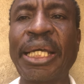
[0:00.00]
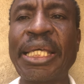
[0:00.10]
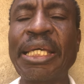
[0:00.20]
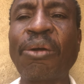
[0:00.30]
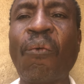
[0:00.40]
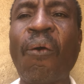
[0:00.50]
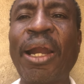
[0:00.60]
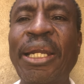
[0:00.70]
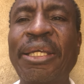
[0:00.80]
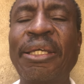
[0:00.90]

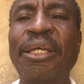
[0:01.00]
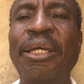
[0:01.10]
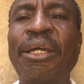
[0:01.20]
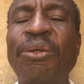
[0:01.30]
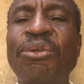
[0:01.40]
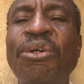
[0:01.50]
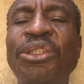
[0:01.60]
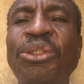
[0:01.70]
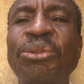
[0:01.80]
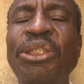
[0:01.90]
Equally. You
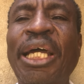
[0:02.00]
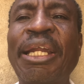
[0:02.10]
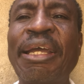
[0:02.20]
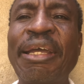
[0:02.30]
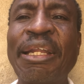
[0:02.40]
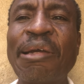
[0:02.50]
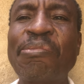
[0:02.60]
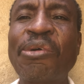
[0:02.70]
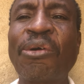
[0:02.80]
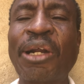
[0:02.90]
don't choose an area
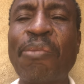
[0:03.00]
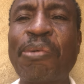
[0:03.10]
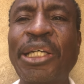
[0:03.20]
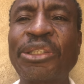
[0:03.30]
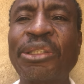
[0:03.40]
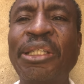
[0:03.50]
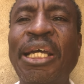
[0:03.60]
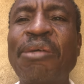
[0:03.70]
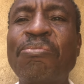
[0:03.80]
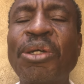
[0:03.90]
or a person
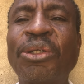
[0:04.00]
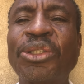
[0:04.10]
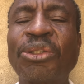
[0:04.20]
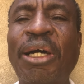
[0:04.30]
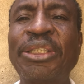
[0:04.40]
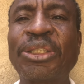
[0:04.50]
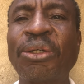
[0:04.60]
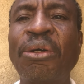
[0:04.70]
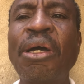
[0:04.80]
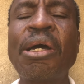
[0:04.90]
because so and so.